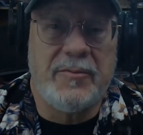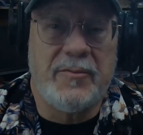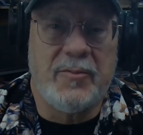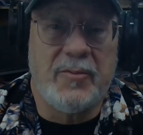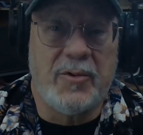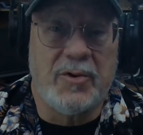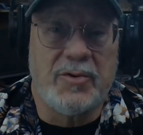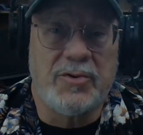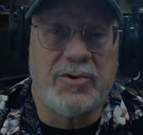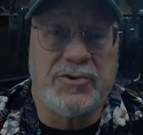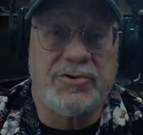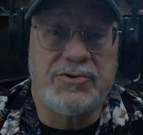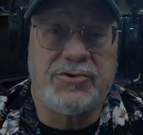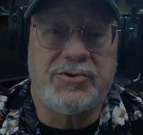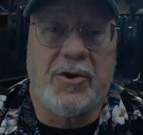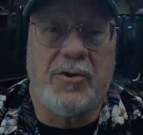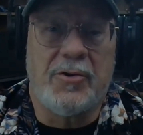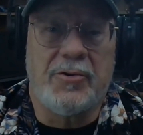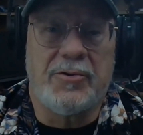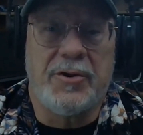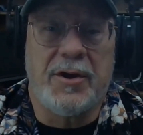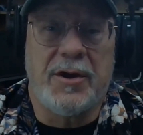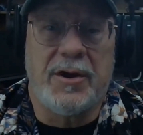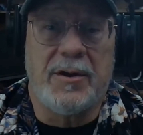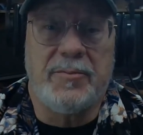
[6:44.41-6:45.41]
We're just
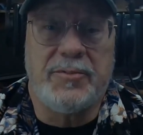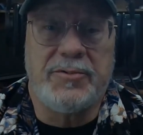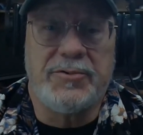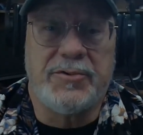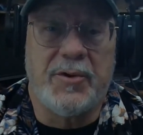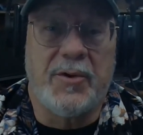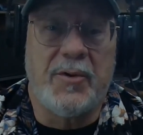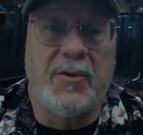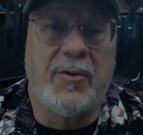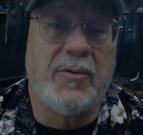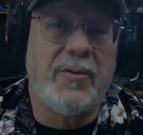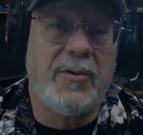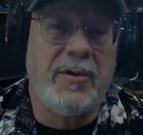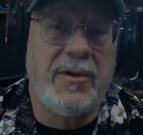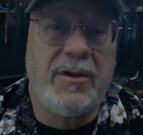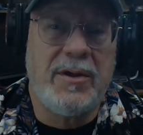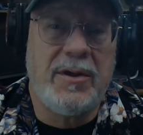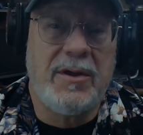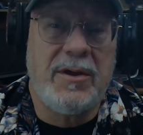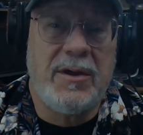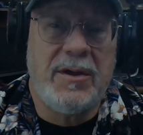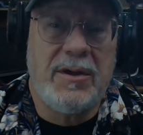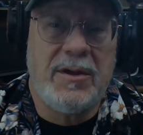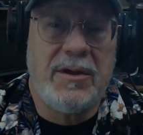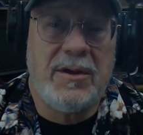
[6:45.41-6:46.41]
starting up, so
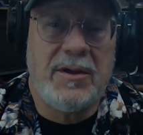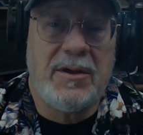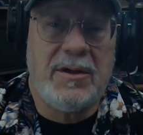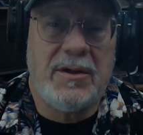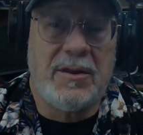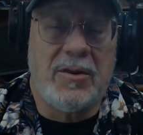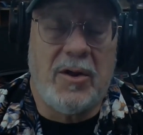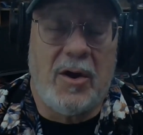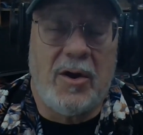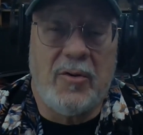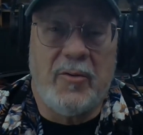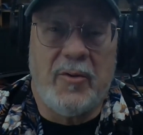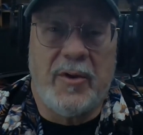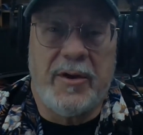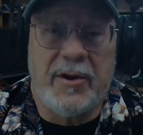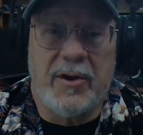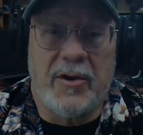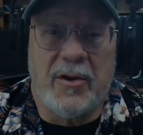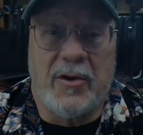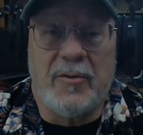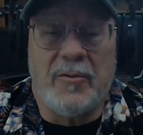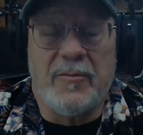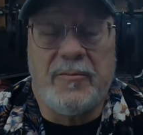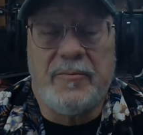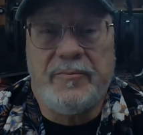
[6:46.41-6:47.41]
long way to
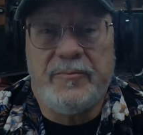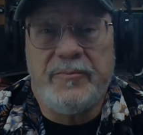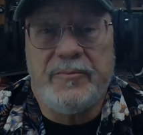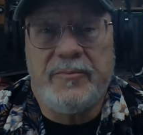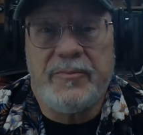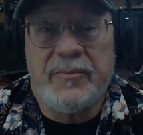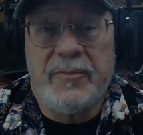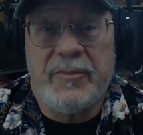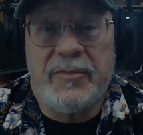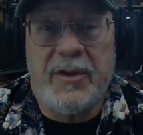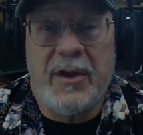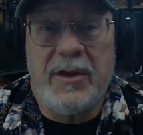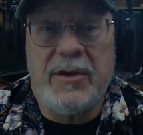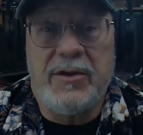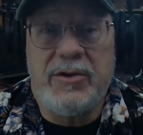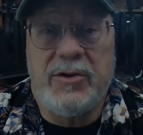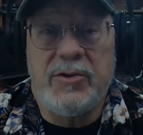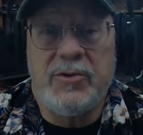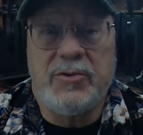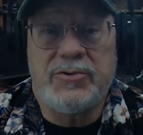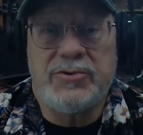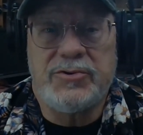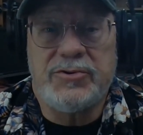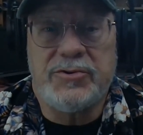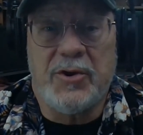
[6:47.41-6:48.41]
go. Thank
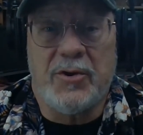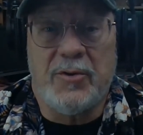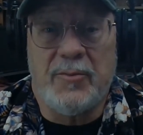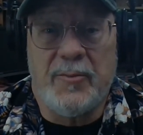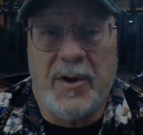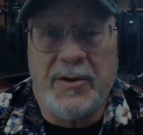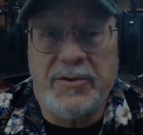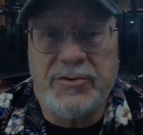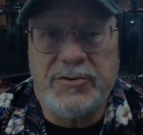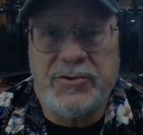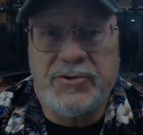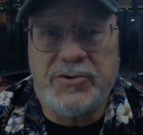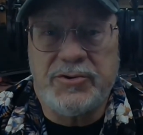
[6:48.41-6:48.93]
you so much.